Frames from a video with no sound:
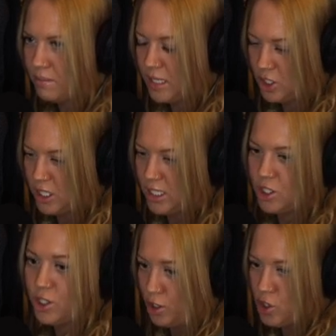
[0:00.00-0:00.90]
picture this,
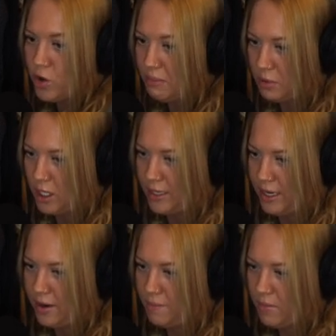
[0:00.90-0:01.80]
you have blonde
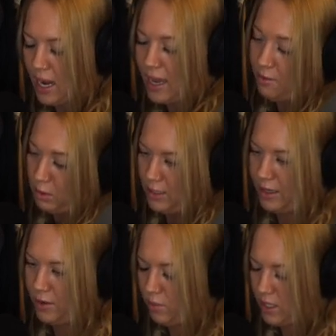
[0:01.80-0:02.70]
hair, I have blonde
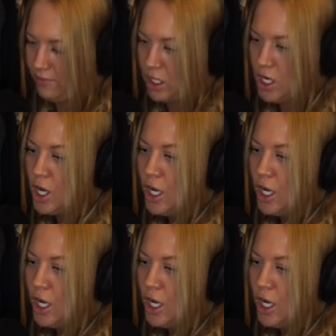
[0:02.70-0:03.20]
hair, whatever.